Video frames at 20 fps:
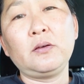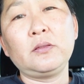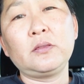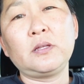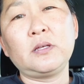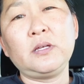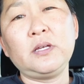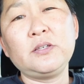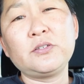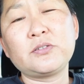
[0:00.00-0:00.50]

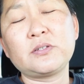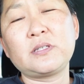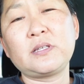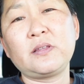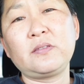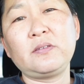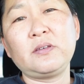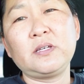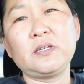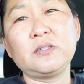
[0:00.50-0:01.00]
The
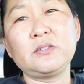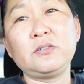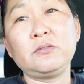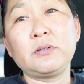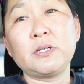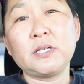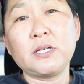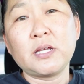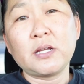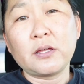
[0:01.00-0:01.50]
interesting thing is you
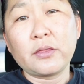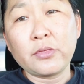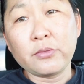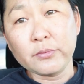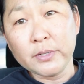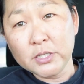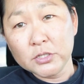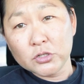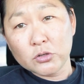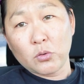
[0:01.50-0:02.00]
can get a
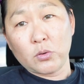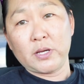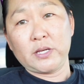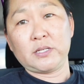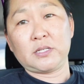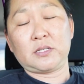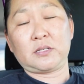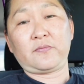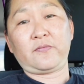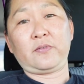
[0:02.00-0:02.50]

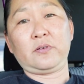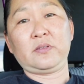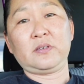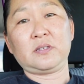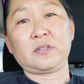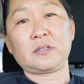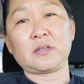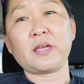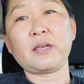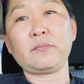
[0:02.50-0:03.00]
3-choice for the
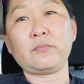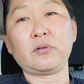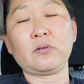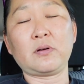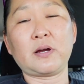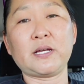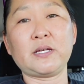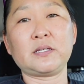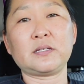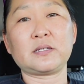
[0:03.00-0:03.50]
same
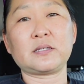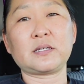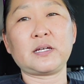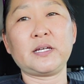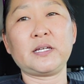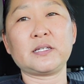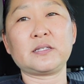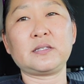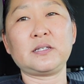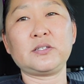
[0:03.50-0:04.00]
price. I
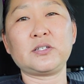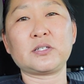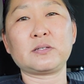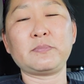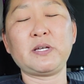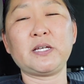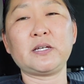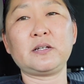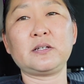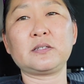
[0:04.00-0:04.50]
guess they just
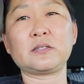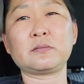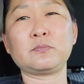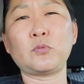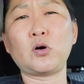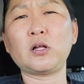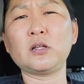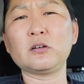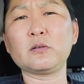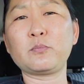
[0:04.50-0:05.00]
make it at
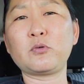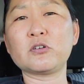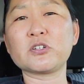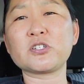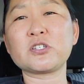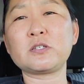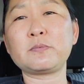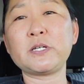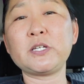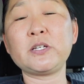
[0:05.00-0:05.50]
smaller
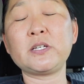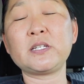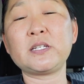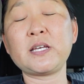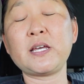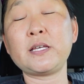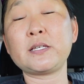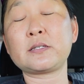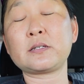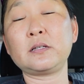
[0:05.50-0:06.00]
portions, but you can
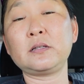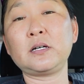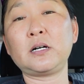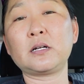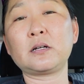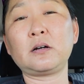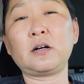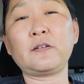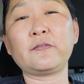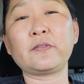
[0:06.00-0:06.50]
taste a
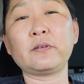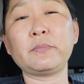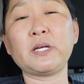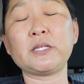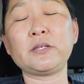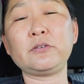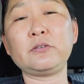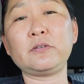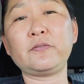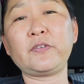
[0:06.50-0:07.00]
lot off the
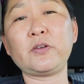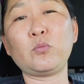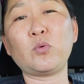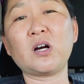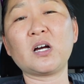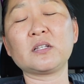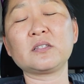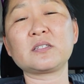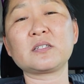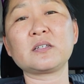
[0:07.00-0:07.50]
menu if you
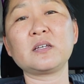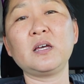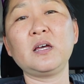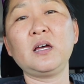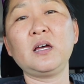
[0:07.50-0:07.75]
want.